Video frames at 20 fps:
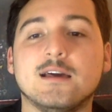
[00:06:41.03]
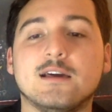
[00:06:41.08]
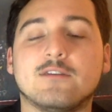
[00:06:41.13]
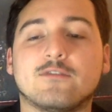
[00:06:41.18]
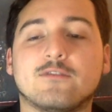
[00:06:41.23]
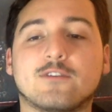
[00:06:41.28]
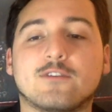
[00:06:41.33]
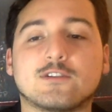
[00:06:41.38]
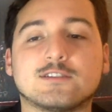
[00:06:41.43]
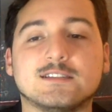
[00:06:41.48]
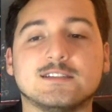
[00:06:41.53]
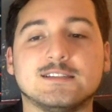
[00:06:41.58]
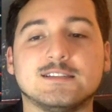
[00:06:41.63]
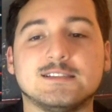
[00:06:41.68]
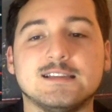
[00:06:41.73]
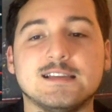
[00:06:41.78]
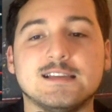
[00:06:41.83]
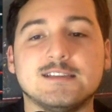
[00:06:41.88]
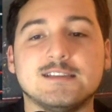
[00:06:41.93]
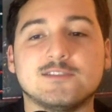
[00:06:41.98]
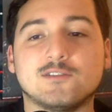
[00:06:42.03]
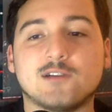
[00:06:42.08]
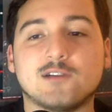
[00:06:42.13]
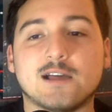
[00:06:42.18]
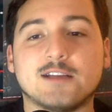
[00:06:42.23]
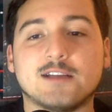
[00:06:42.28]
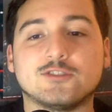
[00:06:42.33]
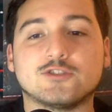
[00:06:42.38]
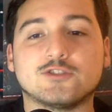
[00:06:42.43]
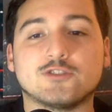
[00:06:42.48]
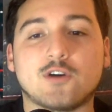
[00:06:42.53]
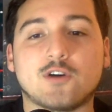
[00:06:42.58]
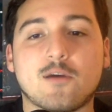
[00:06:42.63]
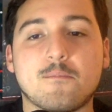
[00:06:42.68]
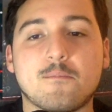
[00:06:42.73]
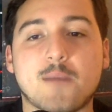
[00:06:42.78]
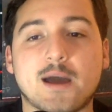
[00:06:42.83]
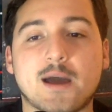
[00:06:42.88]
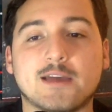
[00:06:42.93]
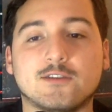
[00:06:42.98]
versus Diesel and
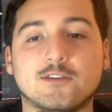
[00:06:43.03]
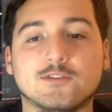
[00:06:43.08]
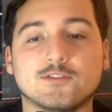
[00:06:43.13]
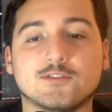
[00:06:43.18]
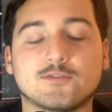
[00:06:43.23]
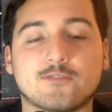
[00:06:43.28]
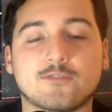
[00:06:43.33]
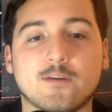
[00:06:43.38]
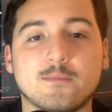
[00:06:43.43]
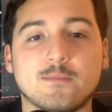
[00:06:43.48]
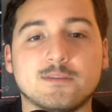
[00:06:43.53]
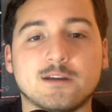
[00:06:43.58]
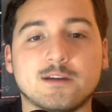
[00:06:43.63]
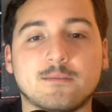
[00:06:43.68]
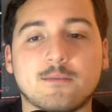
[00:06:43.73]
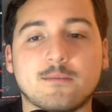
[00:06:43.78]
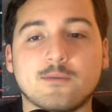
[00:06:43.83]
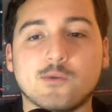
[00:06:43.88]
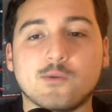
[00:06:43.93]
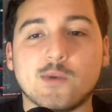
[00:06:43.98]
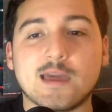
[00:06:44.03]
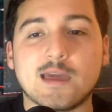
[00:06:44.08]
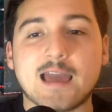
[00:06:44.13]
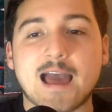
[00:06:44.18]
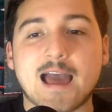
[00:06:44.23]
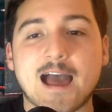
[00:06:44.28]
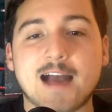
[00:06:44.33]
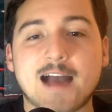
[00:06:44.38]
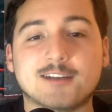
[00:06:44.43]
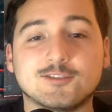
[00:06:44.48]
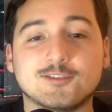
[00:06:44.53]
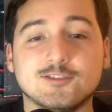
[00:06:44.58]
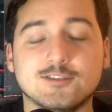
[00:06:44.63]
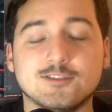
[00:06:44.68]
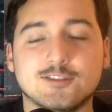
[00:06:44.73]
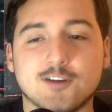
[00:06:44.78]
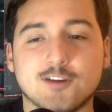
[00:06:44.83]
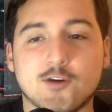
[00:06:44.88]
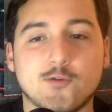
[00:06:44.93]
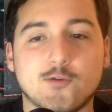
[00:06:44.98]
Shawn Michaels from WWE Action
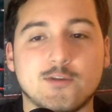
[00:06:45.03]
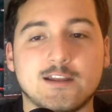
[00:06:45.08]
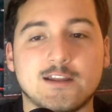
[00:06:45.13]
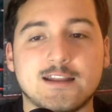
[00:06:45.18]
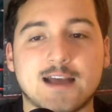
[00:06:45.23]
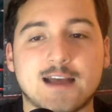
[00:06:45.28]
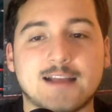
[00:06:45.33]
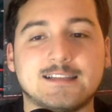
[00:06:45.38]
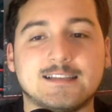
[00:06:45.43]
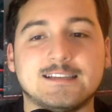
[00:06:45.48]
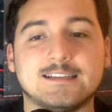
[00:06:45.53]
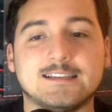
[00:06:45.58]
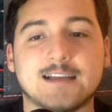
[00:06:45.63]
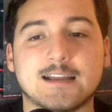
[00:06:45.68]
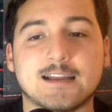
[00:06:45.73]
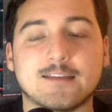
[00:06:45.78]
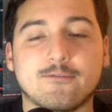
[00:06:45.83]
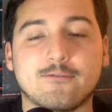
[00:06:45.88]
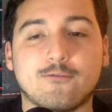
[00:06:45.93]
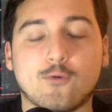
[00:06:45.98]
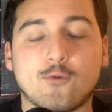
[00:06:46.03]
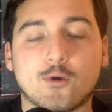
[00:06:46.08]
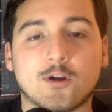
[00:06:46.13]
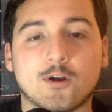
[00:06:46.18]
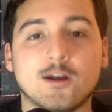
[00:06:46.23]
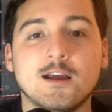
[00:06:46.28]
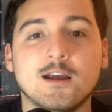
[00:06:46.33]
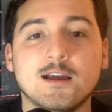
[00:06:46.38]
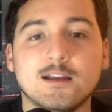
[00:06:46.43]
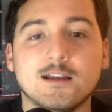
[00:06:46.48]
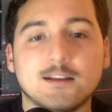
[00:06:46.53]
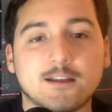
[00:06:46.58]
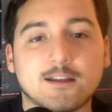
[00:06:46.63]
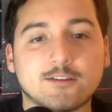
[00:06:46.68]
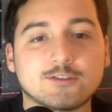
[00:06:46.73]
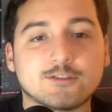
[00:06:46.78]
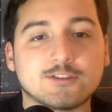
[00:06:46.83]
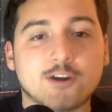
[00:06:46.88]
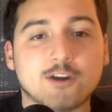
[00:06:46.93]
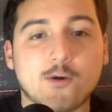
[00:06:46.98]
Zone in 1994. Now,
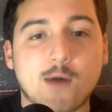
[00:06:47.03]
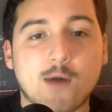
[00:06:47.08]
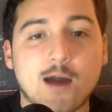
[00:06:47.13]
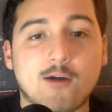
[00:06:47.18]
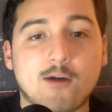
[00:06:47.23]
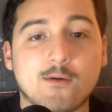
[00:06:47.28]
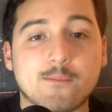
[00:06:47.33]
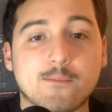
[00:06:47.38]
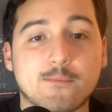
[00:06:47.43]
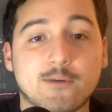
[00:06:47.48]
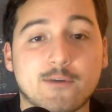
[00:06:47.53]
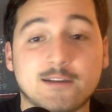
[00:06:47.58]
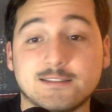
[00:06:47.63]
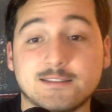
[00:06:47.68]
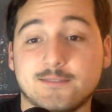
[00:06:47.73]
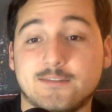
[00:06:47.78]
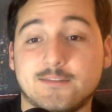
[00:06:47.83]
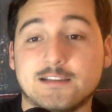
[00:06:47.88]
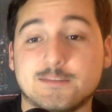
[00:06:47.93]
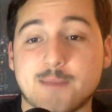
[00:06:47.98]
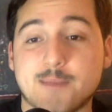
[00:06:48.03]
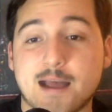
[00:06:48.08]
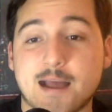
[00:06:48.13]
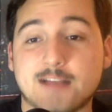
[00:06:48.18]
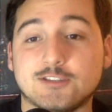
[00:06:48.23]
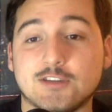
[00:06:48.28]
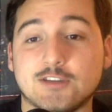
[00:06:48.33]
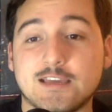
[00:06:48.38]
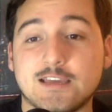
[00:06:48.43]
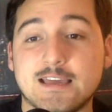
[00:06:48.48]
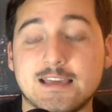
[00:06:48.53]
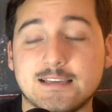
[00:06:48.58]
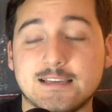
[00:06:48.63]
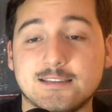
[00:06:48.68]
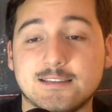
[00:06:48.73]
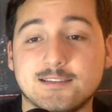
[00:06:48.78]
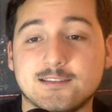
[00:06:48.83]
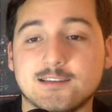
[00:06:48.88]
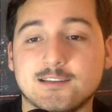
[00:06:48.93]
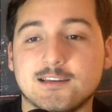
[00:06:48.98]
to show how impressive this match
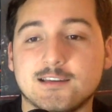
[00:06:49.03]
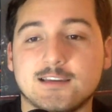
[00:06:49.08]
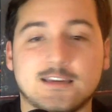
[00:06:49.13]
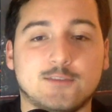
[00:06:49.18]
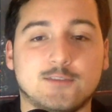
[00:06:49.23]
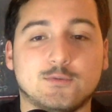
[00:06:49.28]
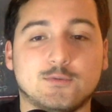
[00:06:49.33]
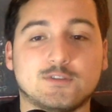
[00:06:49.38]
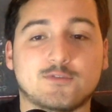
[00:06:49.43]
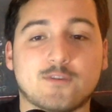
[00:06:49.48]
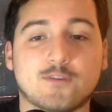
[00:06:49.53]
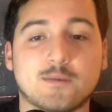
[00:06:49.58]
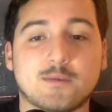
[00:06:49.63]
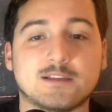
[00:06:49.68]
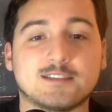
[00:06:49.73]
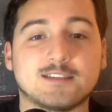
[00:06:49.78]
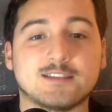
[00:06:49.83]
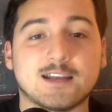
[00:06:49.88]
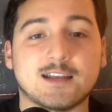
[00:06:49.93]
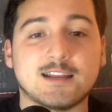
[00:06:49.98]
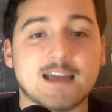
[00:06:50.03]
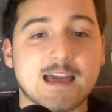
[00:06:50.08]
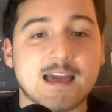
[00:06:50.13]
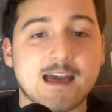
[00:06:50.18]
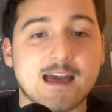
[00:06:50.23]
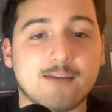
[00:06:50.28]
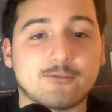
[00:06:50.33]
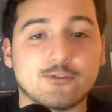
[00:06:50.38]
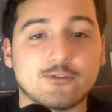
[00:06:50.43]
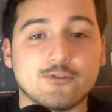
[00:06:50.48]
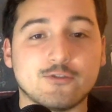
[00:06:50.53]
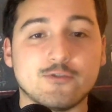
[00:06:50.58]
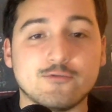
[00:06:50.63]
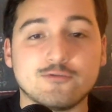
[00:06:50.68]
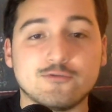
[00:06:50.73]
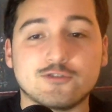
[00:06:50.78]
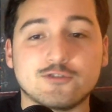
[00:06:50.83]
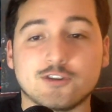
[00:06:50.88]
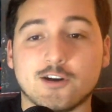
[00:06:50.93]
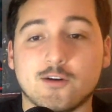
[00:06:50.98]
is, it was from a Sunday
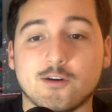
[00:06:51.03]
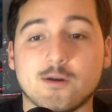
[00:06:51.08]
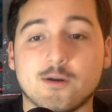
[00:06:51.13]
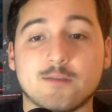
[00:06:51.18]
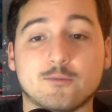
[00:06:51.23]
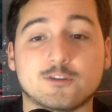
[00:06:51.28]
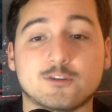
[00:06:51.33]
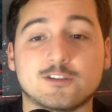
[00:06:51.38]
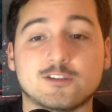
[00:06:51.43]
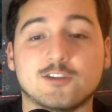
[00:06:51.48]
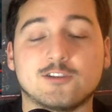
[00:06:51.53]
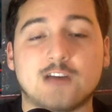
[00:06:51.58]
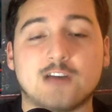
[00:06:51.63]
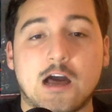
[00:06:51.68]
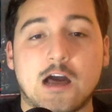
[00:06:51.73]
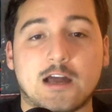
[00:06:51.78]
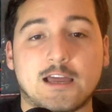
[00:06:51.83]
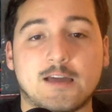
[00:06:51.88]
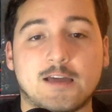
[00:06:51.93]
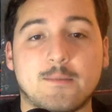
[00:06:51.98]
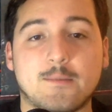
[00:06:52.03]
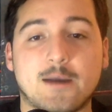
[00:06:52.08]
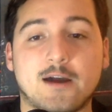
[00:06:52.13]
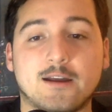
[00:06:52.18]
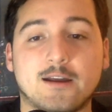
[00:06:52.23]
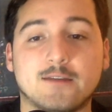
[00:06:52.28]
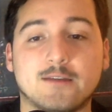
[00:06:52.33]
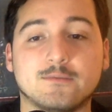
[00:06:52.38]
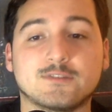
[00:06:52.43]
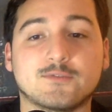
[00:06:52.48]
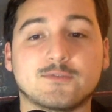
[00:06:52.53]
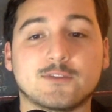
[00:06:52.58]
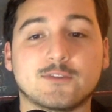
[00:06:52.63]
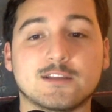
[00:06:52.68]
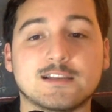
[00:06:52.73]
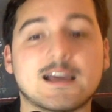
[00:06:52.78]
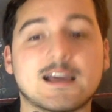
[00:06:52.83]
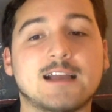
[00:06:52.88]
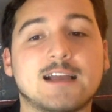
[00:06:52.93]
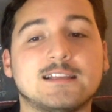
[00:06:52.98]
afternoon show, and we're still talking about it. It was for
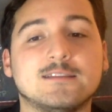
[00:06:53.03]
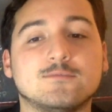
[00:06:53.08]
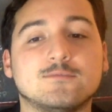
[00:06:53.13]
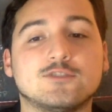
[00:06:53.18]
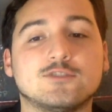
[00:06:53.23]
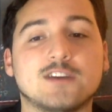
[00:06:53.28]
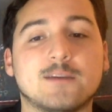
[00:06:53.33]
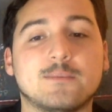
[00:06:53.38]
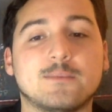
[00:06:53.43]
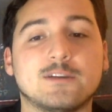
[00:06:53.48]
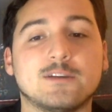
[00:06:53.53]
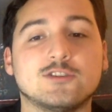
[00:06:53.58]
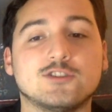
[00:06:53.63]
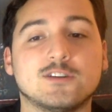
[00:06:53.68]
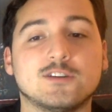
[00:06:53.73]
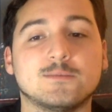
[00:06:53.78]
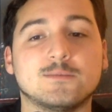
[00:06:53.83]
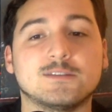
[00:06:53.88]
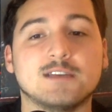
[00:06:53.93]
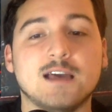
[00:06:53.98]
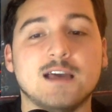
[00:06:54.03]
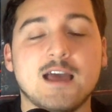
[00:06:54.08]
the Tag Team Championships.